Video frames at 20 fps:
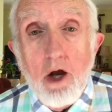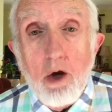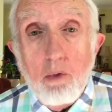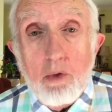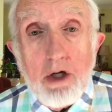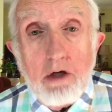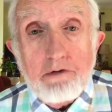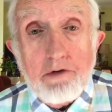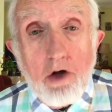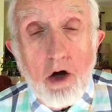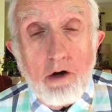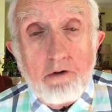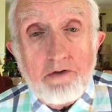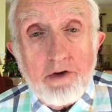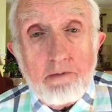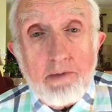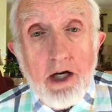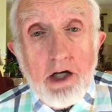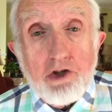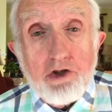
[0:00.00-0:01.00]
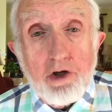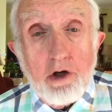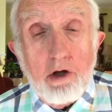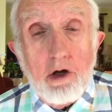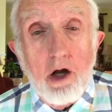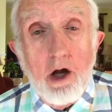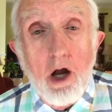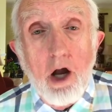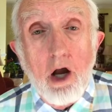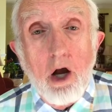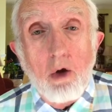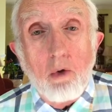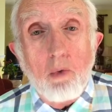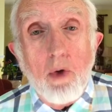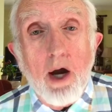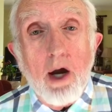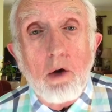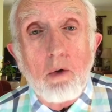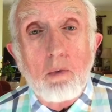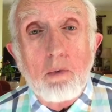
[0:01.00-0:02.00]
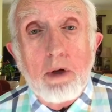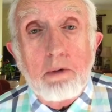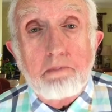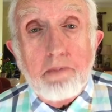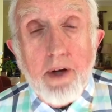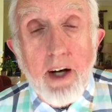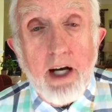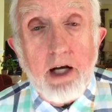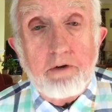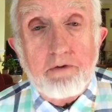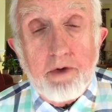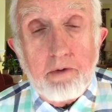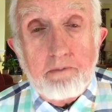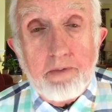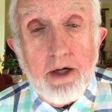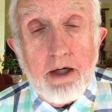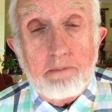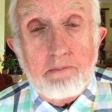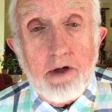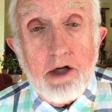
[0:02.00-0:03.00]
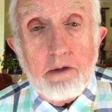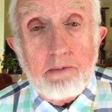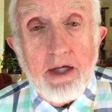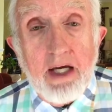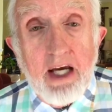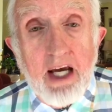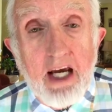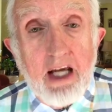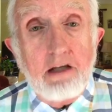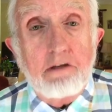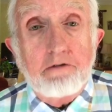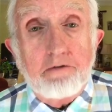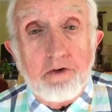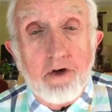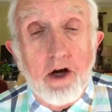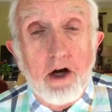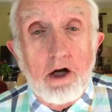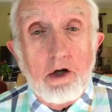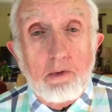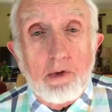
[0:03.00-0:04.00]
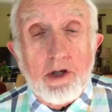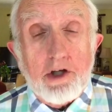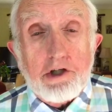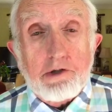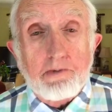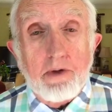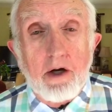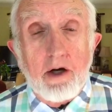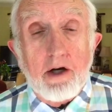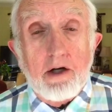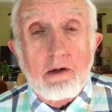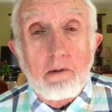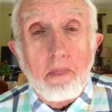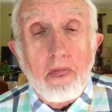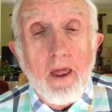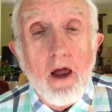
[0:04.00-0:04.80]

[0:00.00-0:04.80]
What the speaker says: We have confirmation, where we pray for people to be infilled with the Spirit.